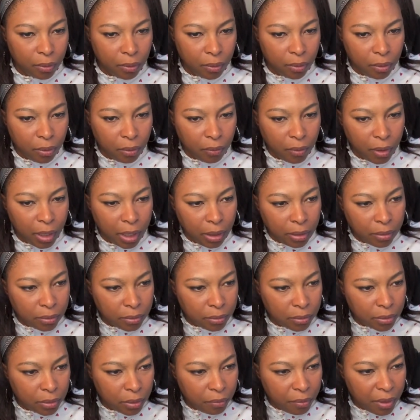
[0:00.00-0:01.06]
Okay,
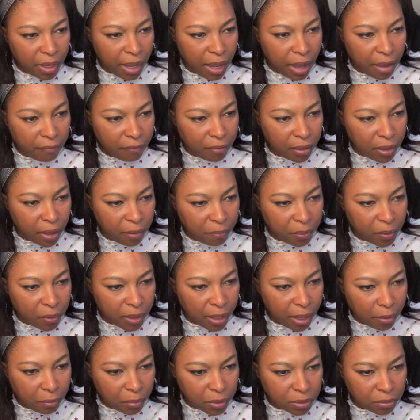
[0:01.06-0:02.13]
so we have a couple
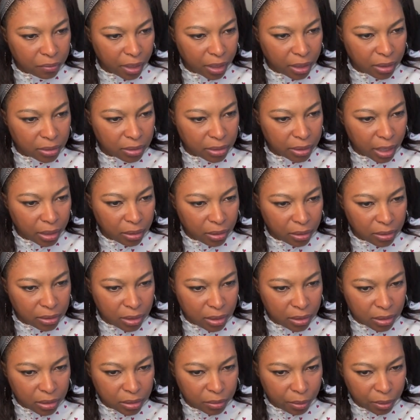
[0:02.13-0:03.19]
that was reconciled. You see
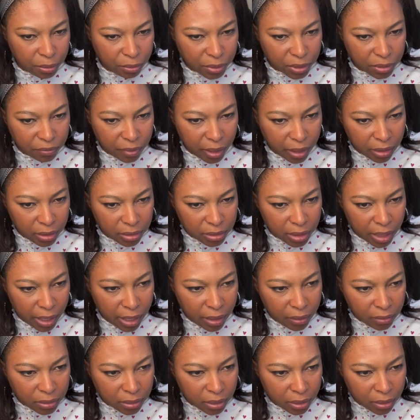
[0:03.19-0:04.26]
this one was
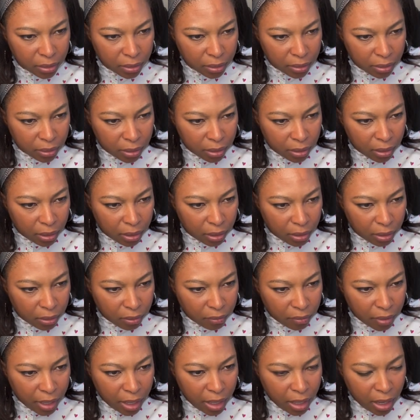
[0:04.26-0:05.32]
reconciled?
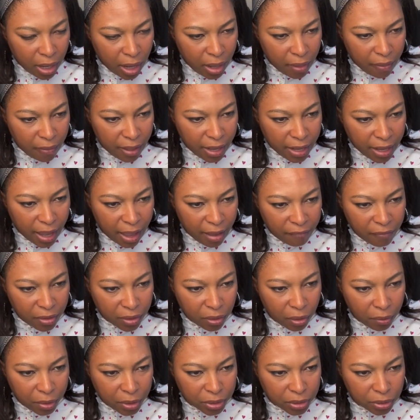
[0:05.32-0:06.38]
Right? And they have it
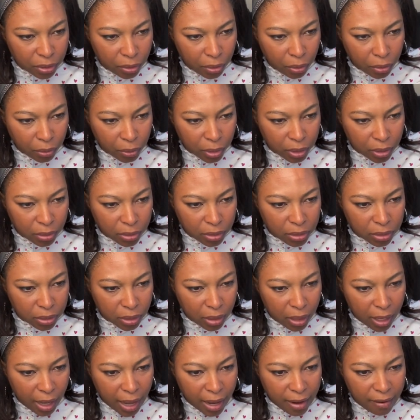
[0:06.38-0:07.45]
going to owners.
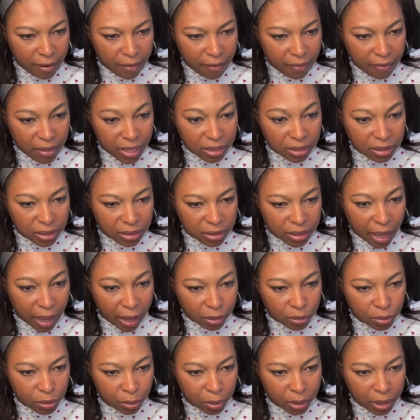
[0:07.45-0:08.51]
And this is
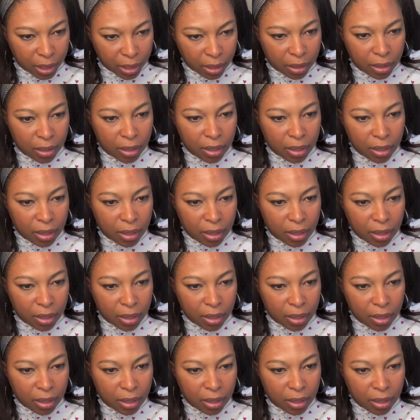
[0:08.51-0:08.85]
actually,